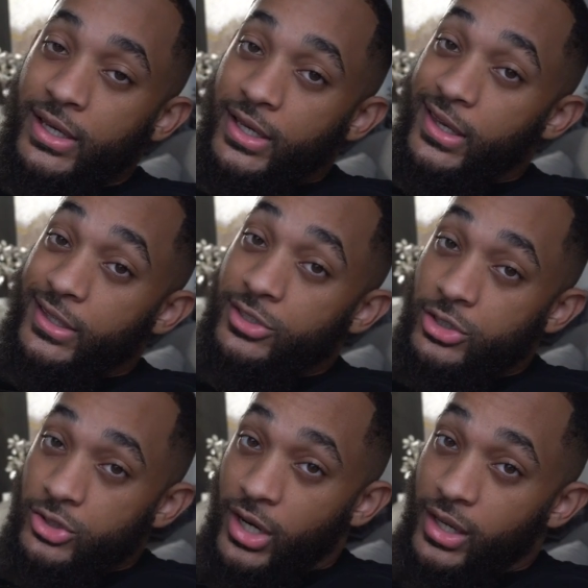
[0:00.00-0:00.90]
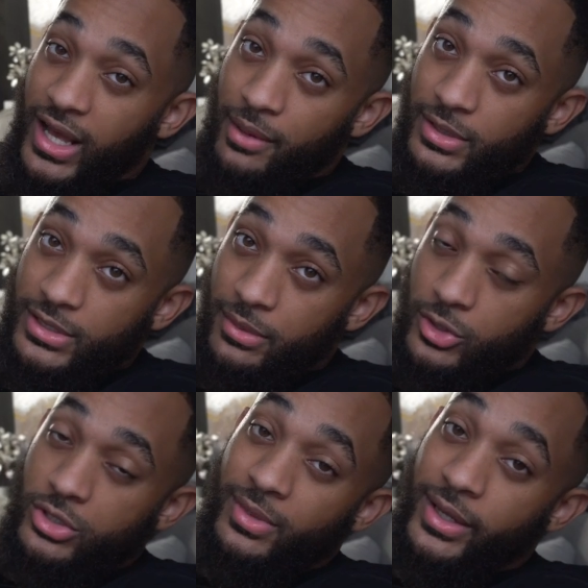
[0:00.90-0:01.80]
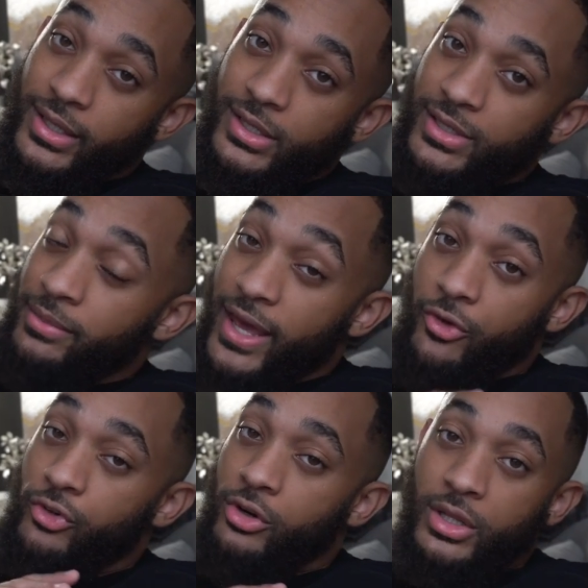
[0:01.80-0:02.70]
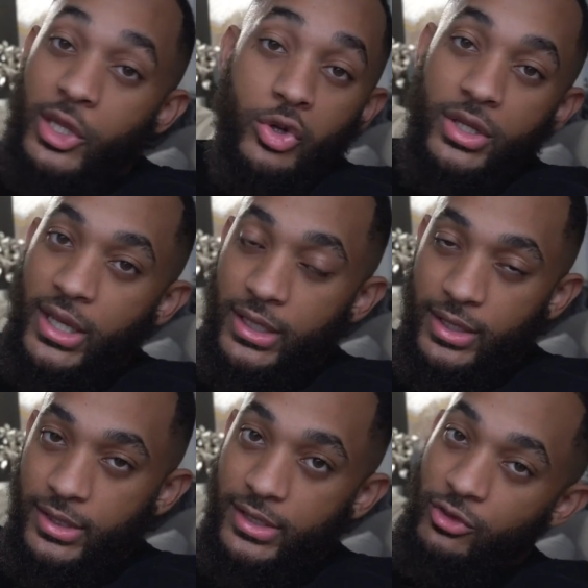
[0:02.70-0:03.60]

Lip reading: Again, drop the comments. Let me know some ideas. I'm down for literally anything.